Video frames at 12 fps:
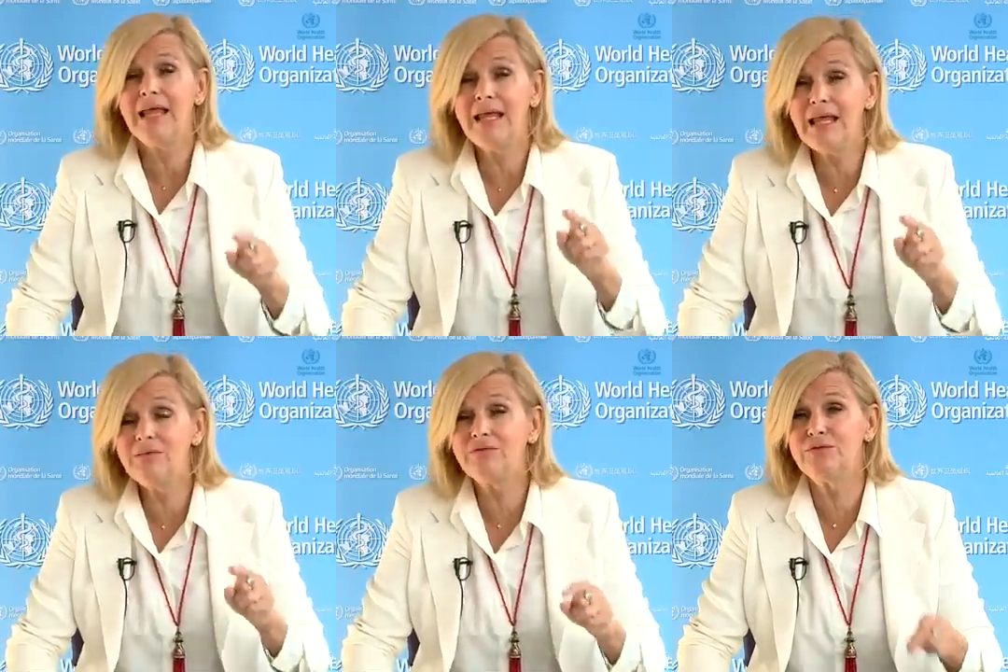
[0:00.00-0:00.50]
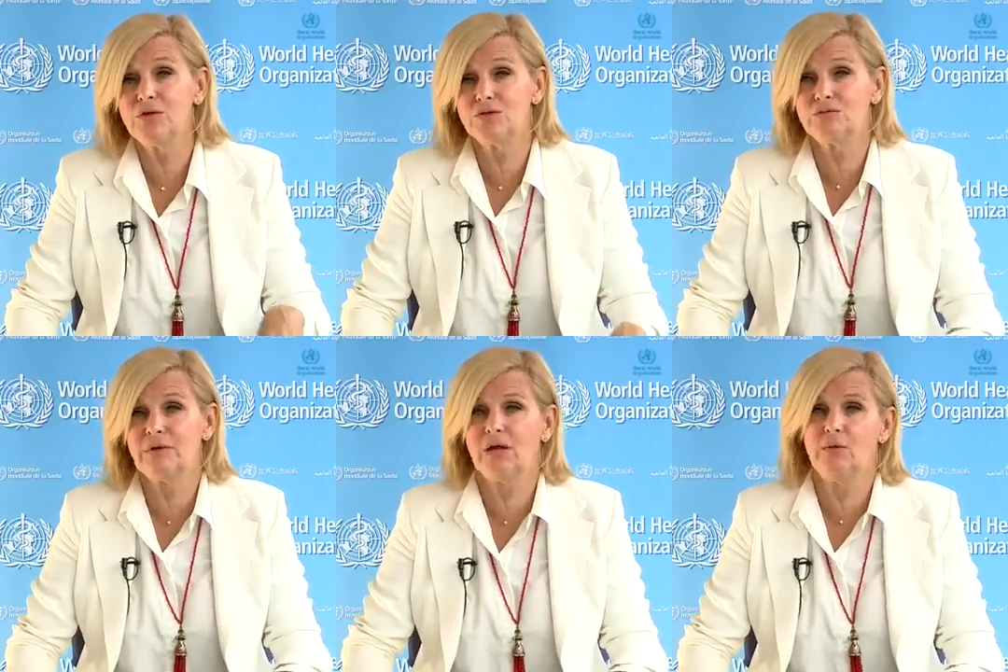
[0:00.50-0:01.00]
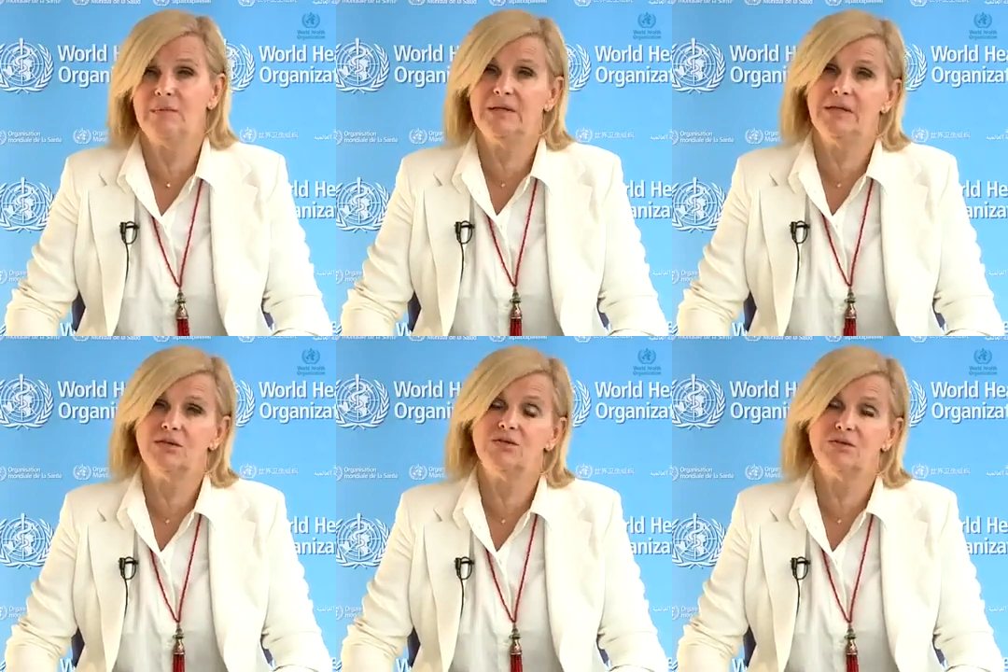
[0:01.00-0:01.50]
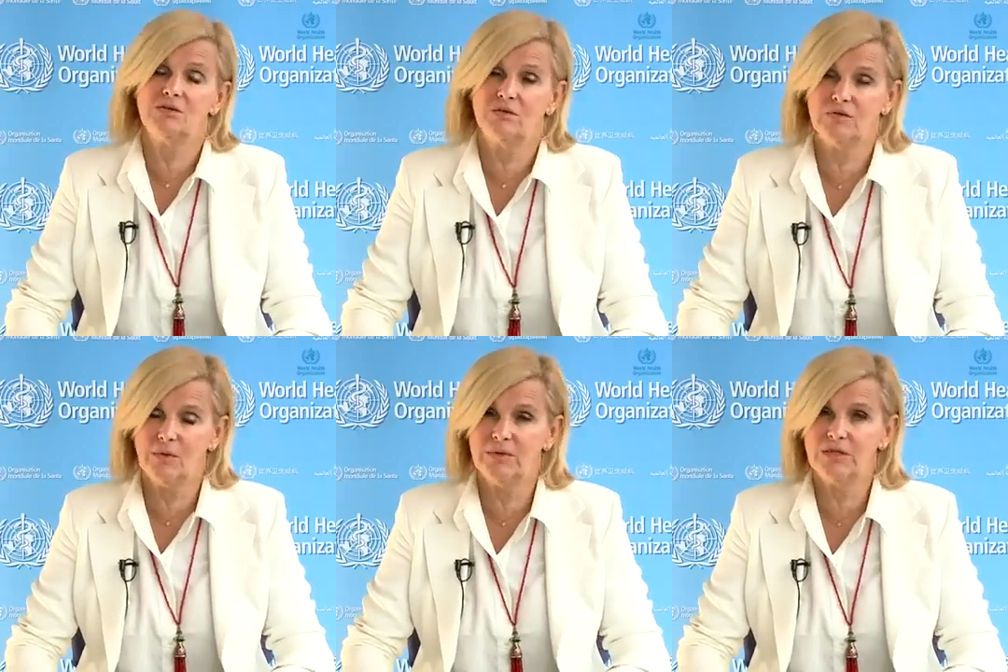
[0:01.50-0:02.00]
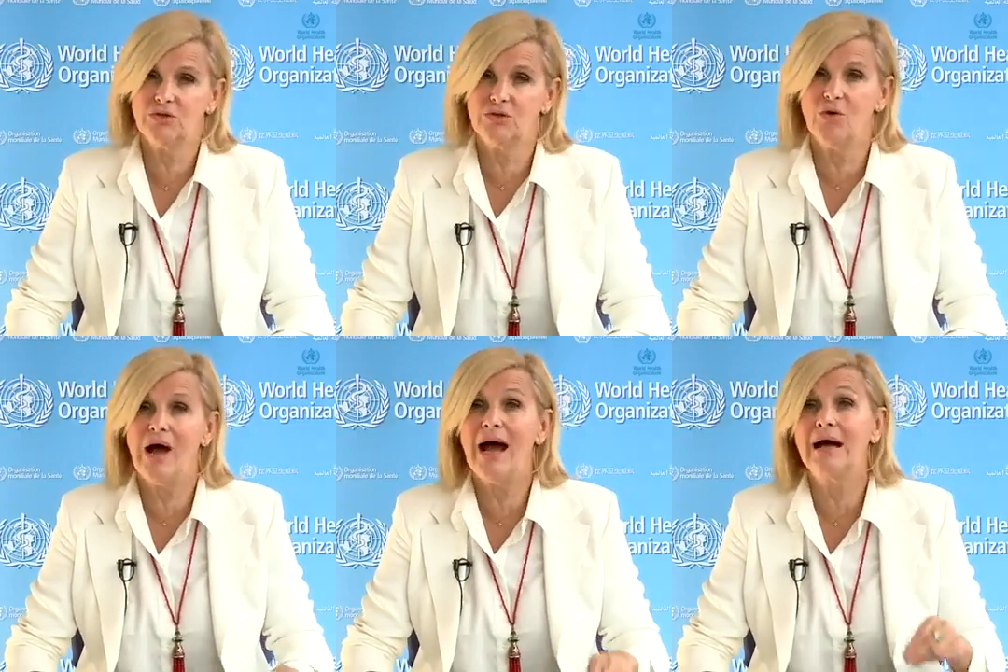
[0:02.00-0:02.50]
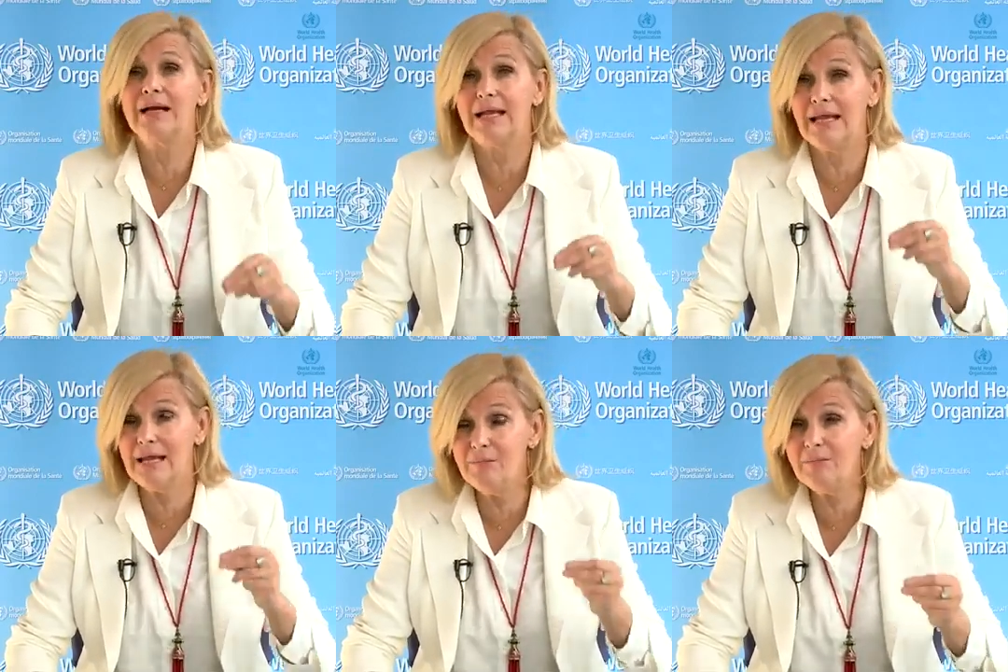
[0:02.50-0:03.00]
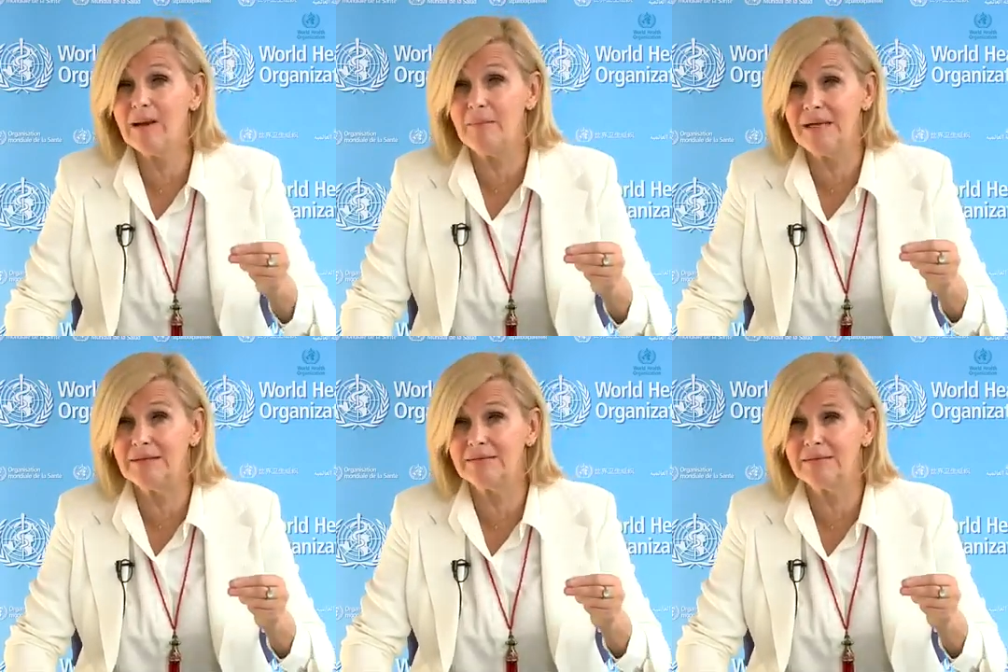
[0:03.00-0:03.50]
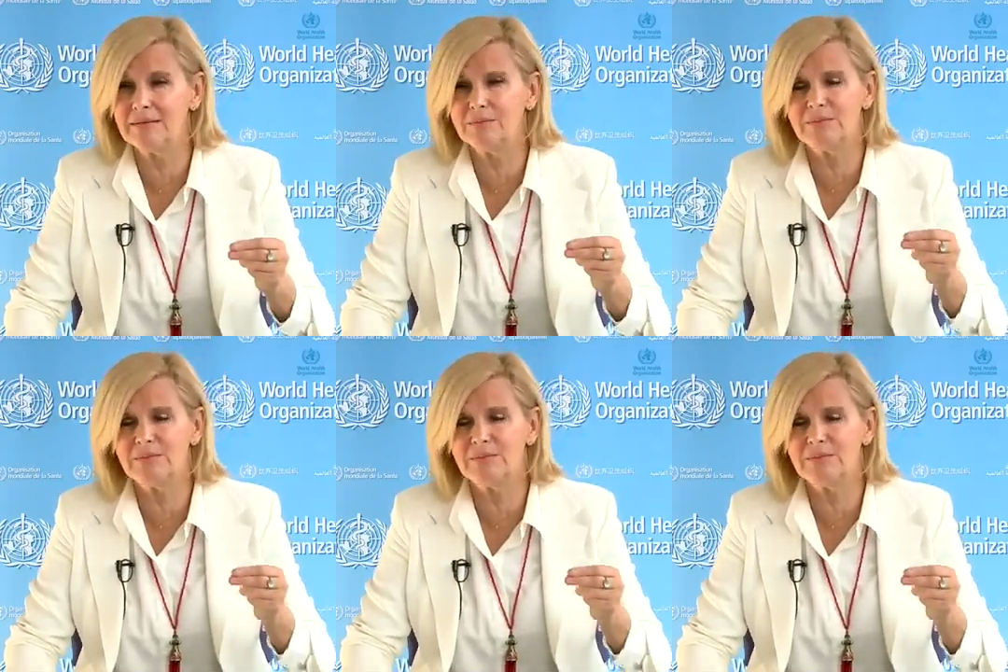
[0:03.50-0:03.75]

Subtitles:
if those recommendations of WHO are implemented,